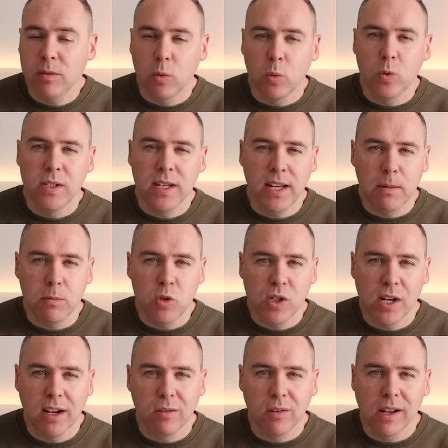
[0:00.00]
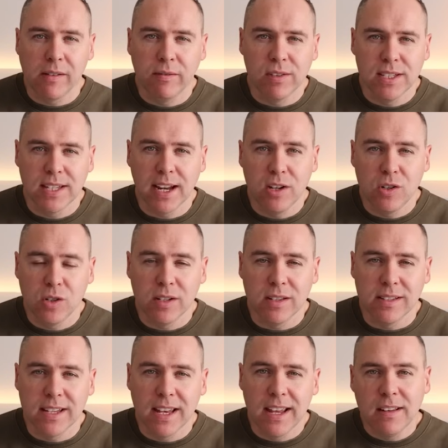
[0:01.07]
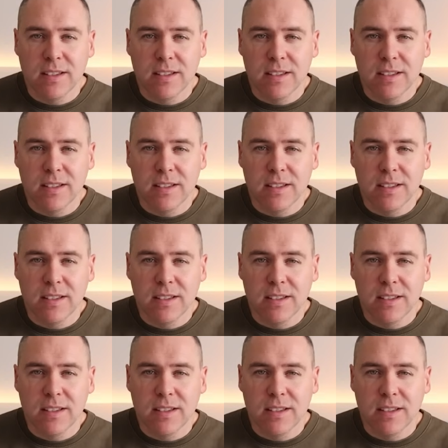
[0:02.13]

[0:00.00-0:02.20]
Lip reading: or Teams channel conversations.